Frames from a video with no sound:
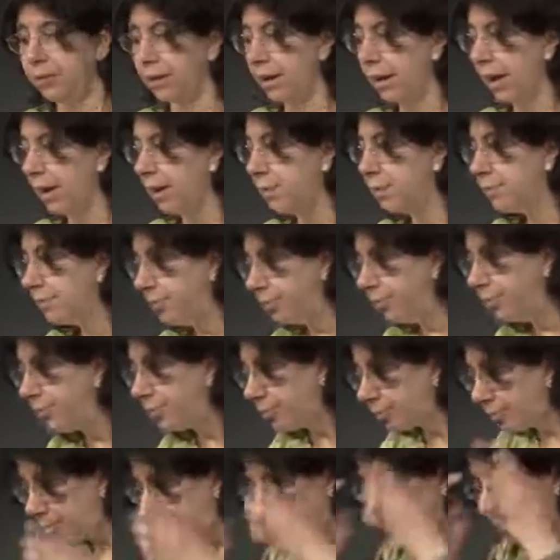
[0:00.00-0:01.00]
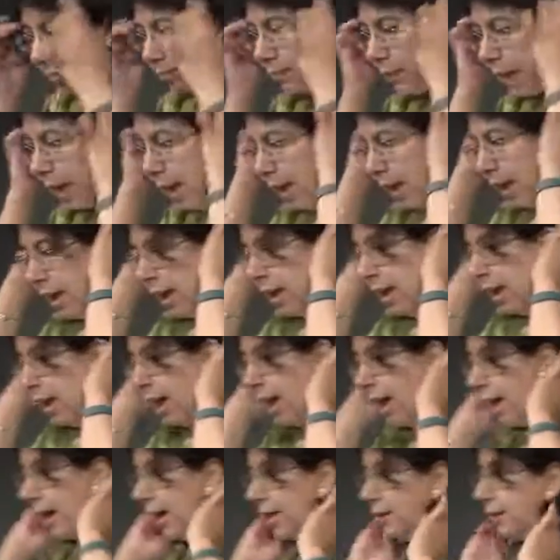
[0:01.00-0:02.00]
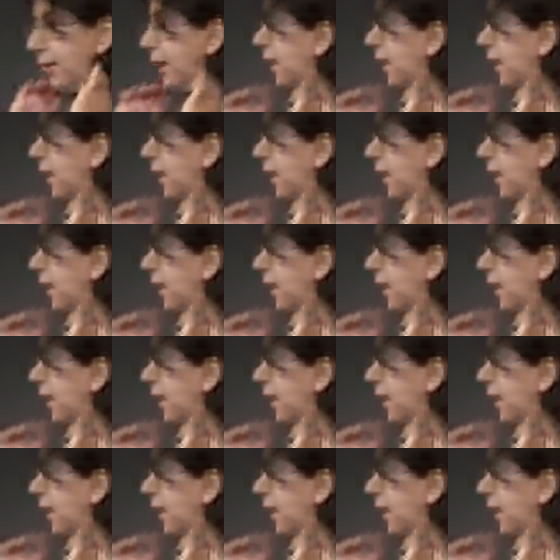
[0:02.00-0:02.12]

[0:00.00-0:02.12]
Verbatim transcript: Okay? Uh, the